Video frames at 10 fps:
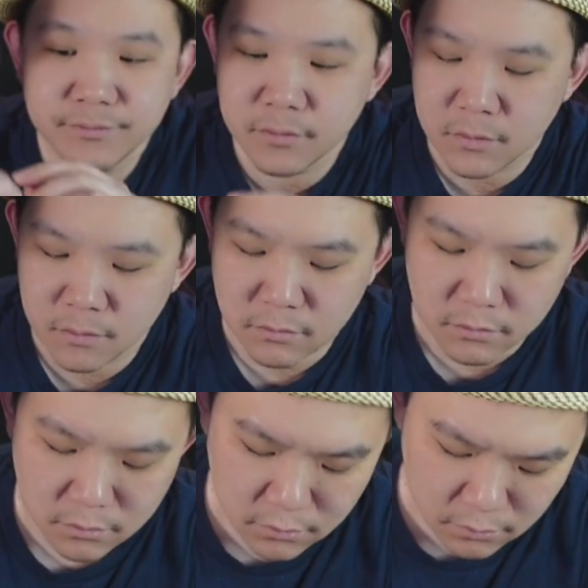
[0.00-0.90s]

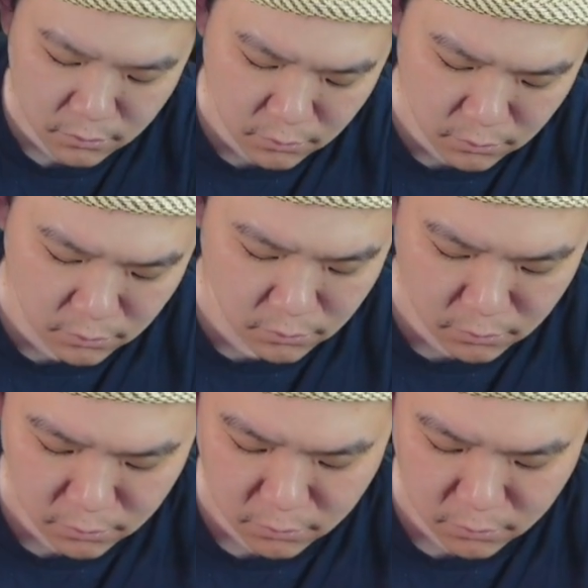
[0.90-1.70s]
Nothing is said.